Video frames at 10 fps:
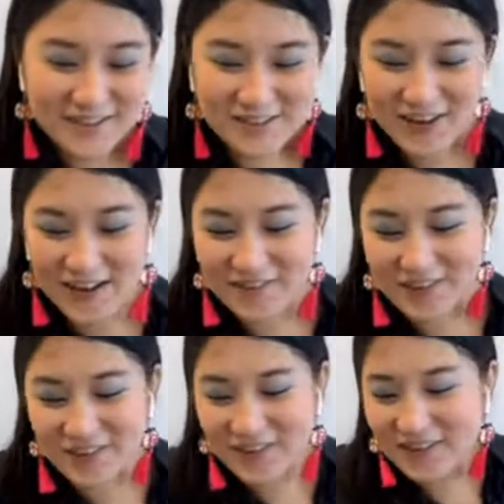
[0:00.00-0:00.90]
So I'm
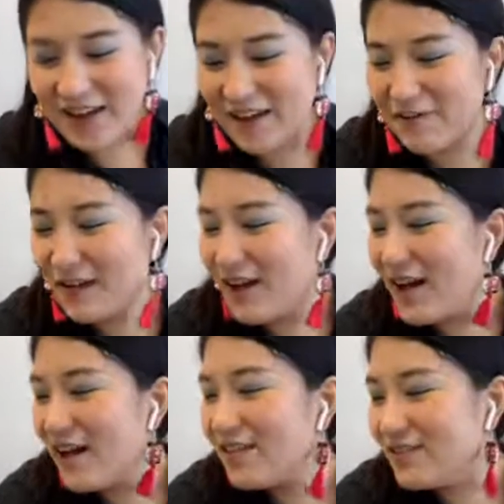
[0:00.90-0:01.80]
going to have a
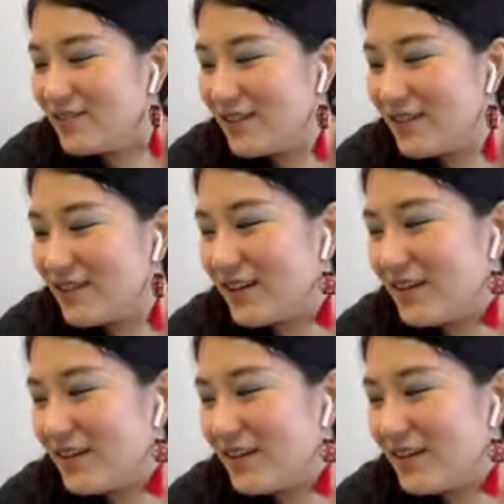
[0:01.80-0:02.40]
Halloween